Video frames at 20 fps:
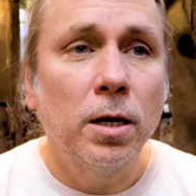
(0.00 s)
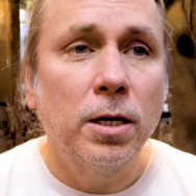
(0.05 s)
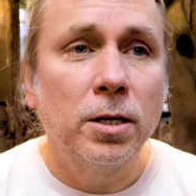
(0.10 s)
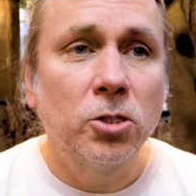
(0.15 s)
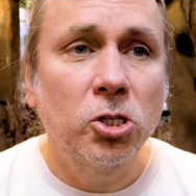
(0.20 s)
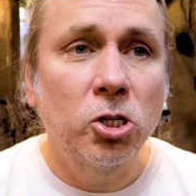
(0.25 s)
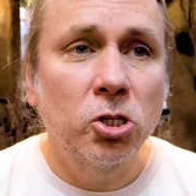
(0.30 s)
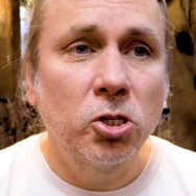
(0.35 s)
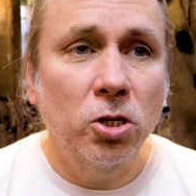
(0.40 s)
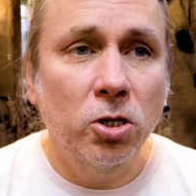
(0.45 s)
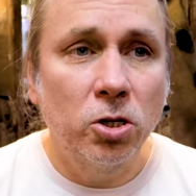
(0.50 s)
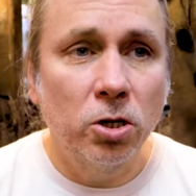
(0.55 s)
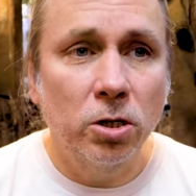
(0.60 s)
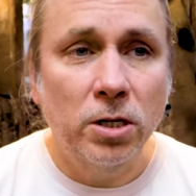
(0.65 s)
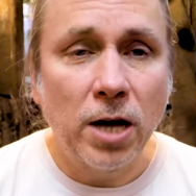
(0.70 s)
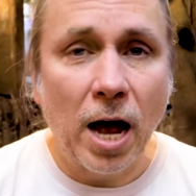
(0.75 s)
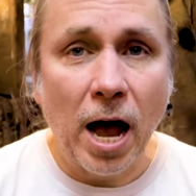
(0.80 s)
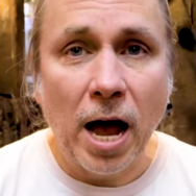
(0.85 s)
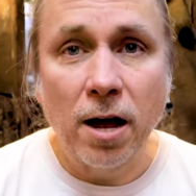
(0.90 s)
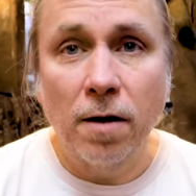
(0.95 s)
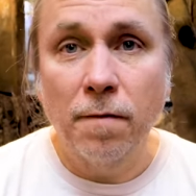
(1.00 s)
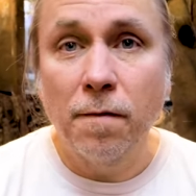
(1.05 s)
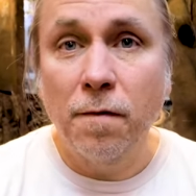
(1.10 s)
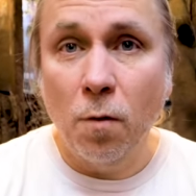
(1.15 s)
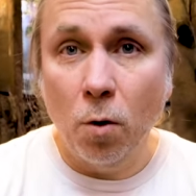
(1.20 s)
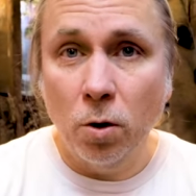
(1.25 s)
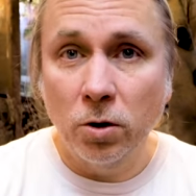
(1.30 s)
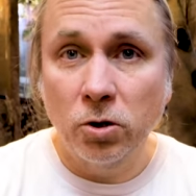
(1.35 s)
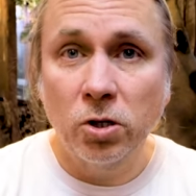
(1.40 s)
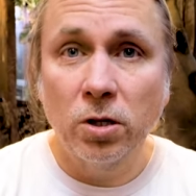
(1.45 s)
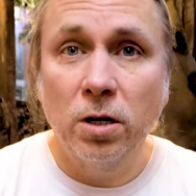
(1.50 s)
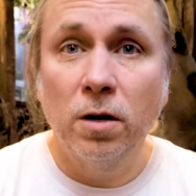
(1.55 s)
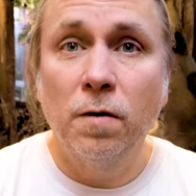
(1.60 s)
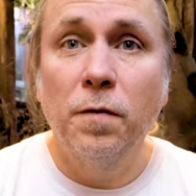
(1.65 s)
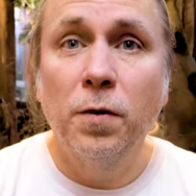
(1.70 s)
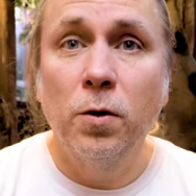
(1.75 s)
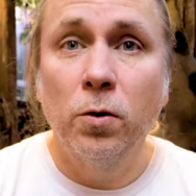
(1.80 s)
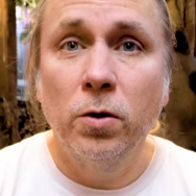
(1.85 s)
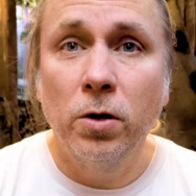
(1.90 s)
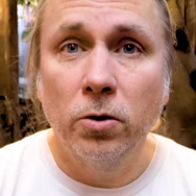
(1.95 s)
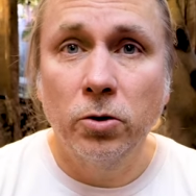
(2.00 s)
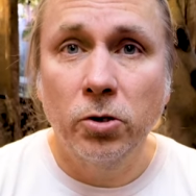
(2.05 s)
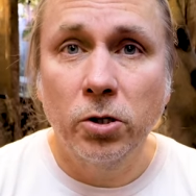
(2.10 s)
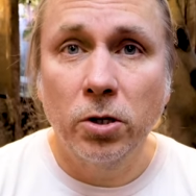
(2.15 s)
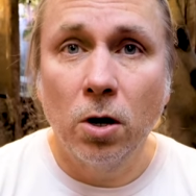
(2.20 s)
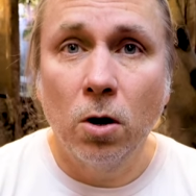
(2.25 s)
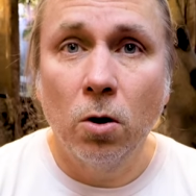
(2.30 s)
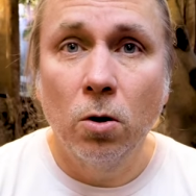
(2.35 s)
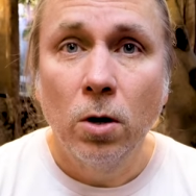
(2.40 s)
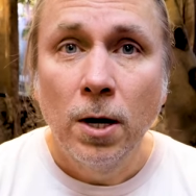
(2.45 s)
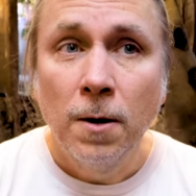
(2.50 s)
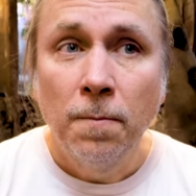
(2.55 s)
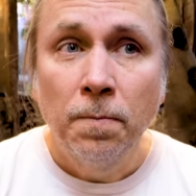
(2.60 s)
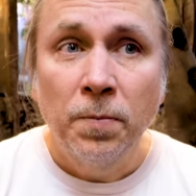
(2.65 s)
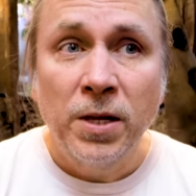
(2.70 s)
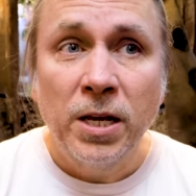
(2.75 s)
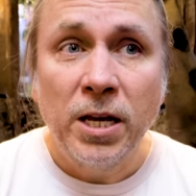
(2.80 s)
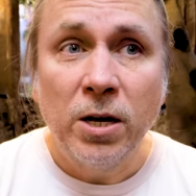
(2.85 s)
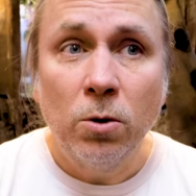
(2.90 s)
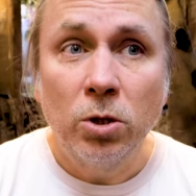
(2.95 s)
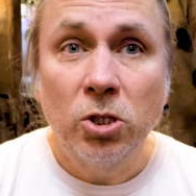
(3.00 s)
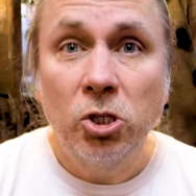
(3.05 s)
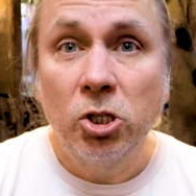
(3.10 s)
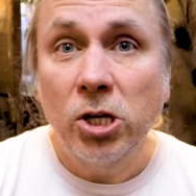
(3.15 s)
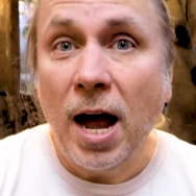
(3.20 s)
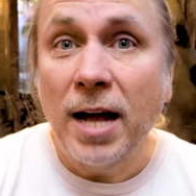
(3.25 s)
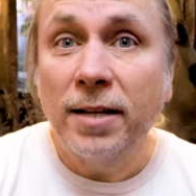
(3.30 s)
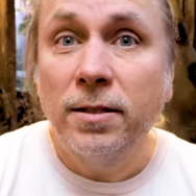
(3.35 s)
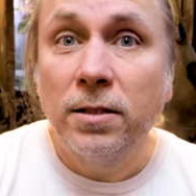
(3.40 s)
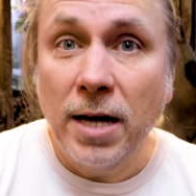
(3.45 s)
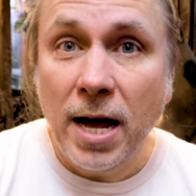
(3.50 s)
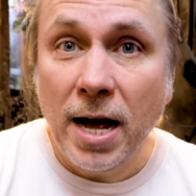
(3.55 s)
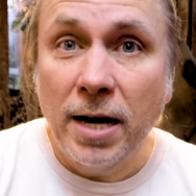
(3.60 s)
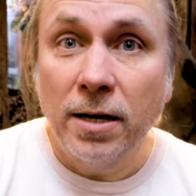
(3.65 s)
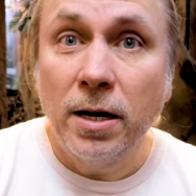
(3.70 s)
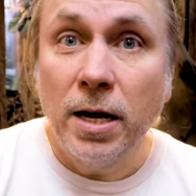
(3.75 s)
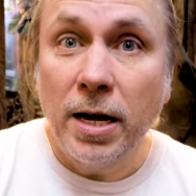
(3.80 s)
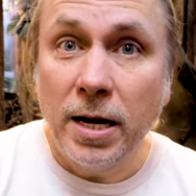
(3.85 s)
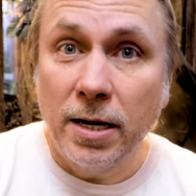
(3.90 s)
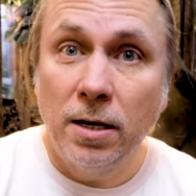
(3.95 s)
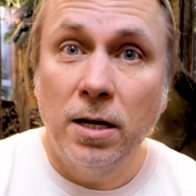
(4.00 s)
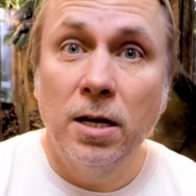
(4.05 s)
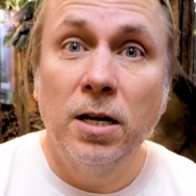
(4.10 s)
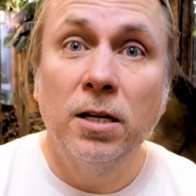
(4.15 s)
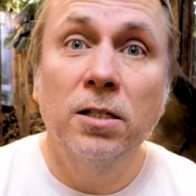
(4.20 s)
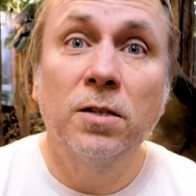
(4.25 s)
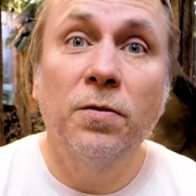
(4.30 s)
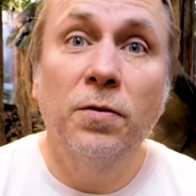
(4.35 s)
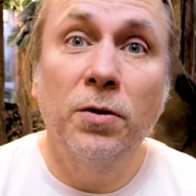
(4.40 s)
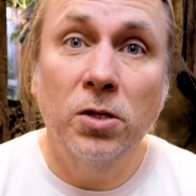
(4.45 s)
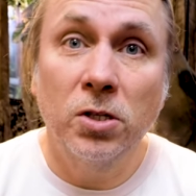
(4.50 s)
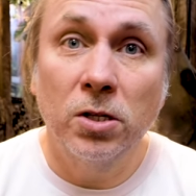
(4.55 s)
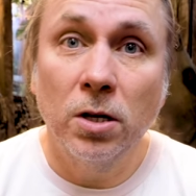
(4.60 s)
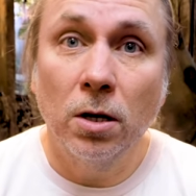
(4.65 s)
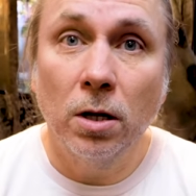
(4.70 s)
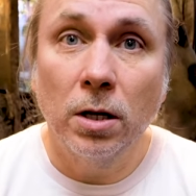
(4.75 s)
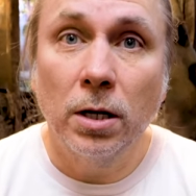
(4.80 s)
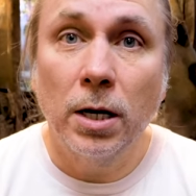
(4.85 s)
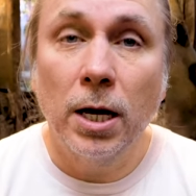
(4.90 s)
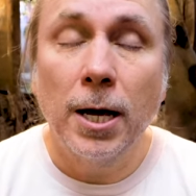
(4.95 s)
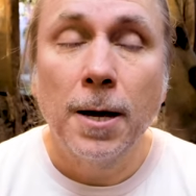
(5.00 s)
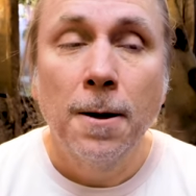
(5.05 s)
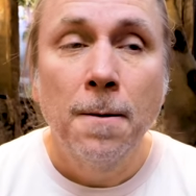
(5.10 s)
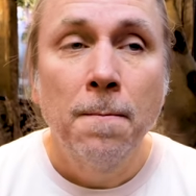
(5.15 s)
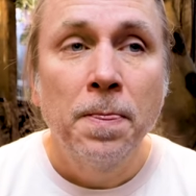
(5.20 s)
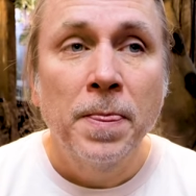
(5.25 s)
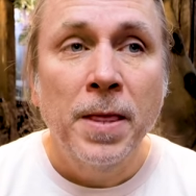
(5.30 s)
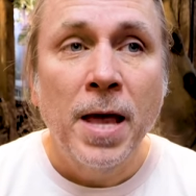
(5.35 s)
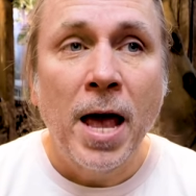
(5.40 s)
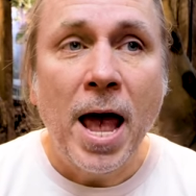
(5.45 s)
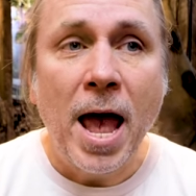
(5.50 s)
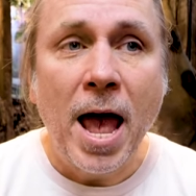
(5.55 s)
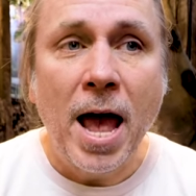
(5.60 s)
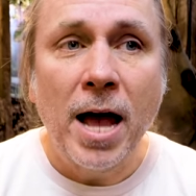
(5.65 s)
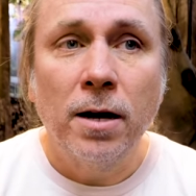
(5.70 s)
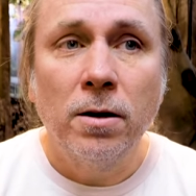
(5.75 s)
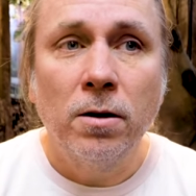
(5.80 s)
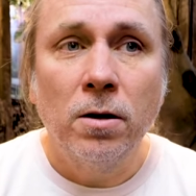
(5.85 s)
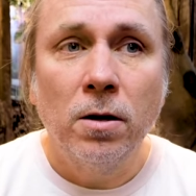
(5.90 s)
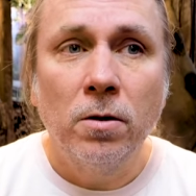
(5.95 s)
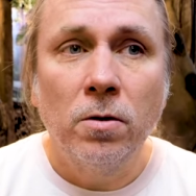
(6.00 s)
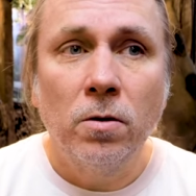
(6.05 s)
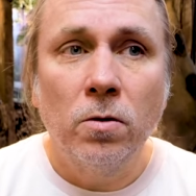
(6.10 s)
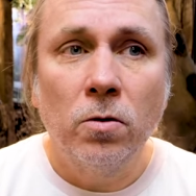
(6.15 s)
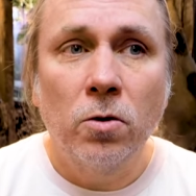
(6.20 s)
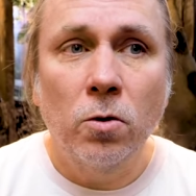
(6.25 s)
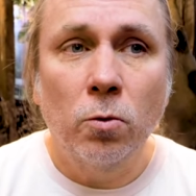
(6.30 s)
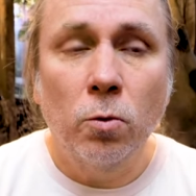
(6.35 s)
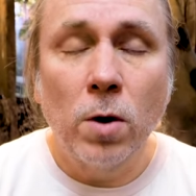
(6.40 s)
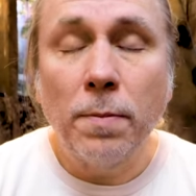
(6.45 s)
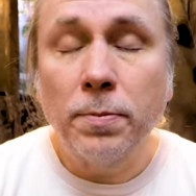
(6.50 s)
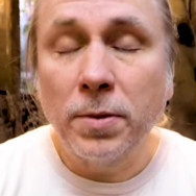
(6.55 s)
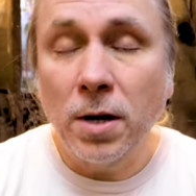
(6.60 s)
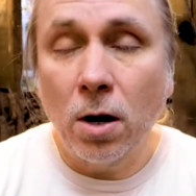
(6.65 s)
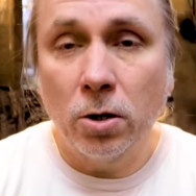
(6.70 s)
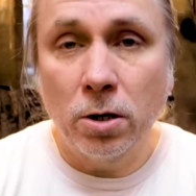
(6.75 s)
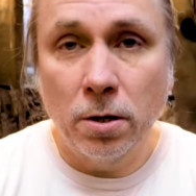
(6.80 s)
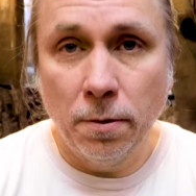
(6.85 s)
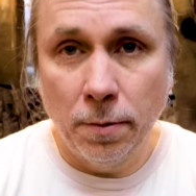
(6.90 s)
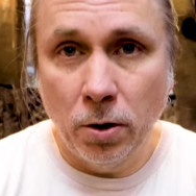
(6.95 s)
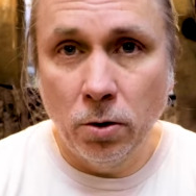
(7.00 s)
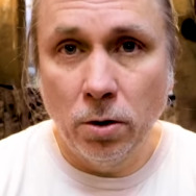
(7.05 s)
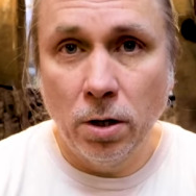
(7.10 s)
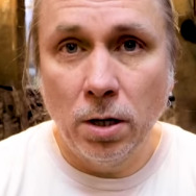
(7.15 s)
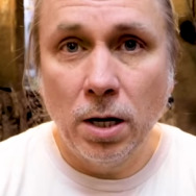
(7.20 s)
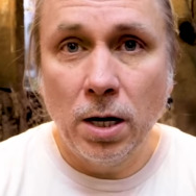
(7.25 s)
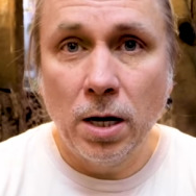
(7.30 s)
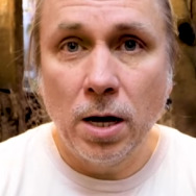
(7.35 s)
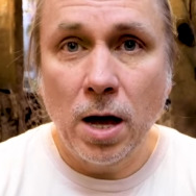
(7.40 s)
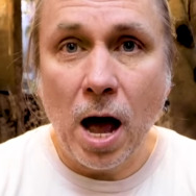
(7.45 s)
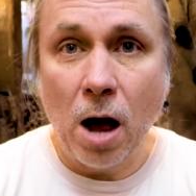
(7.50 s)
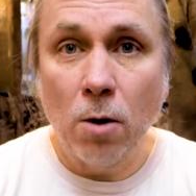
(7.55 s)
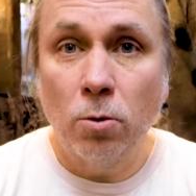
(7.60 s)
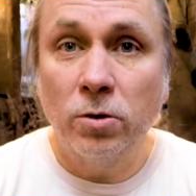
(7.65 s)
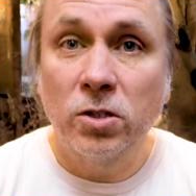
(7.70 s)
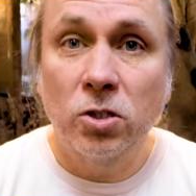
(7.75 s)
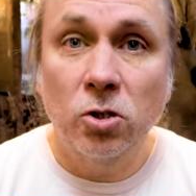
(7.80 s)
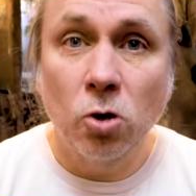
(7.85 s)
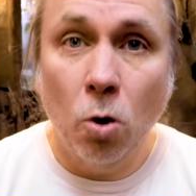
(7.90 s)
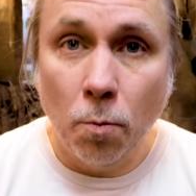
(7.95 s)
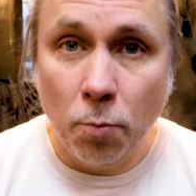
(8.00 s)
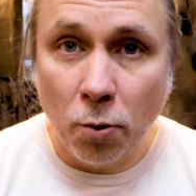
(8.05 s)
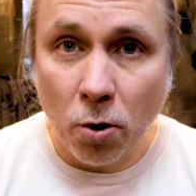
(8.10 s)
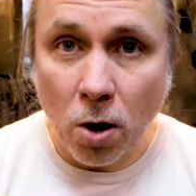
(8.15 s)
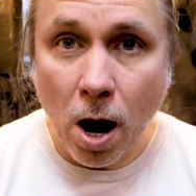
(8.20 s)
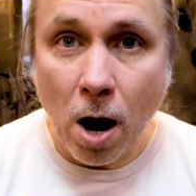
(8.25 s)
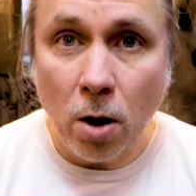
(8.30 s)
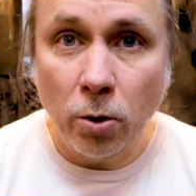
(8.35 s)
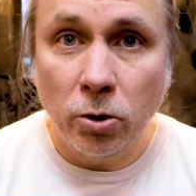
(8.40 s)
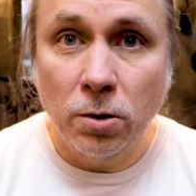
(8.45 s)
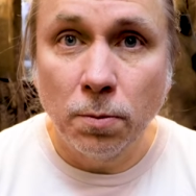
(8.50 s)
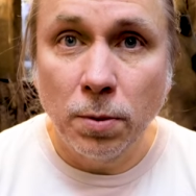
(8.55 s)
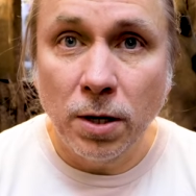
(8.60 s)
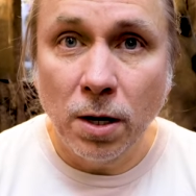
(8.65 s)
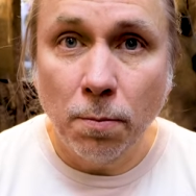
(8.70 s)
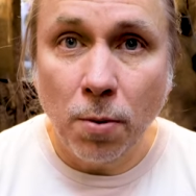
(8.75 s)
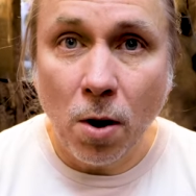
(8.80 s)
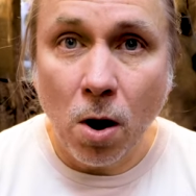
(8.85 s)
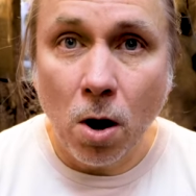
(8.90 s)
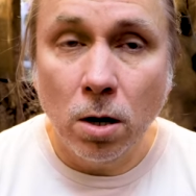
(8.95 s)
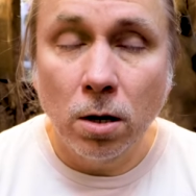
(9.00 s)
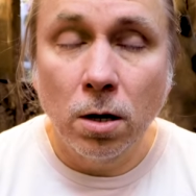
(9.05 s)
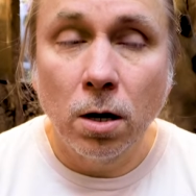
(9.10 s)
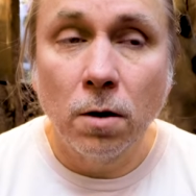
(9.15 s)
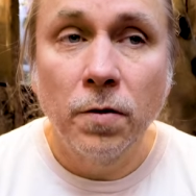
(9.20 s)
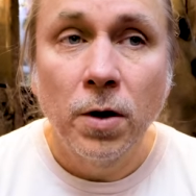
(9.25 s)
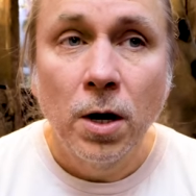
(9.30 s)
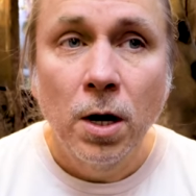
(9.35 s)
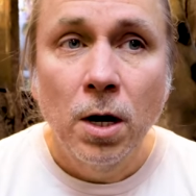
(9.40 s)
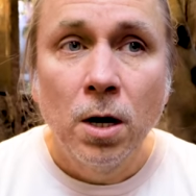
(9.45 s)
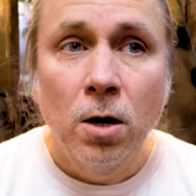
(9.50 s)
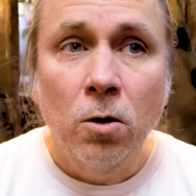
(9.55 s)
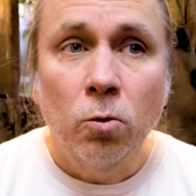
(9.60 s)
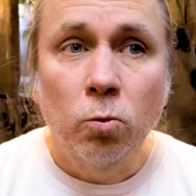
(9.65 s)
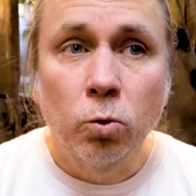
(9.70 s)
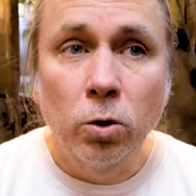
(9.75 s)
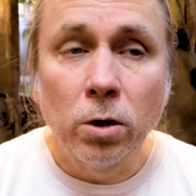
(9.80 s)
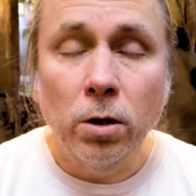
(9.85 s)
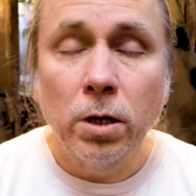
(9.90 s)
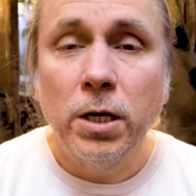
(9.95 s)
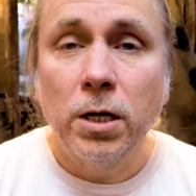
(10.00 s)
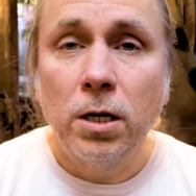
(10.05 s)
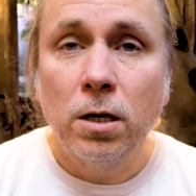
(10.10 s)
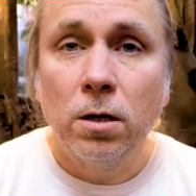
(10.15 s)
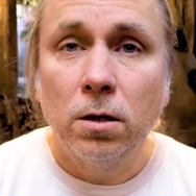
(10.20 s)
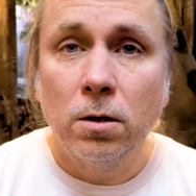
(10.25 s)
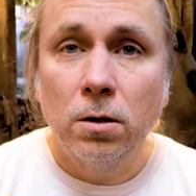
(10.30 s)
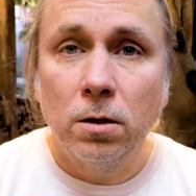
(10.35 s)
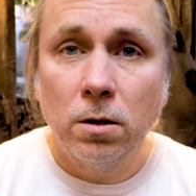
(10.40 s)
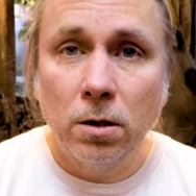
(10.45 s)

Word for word: He's just a good guy. Unfortunately, a few years ago, he was shot dead in his facility. And the reptile community, I was so proud to be a part of, really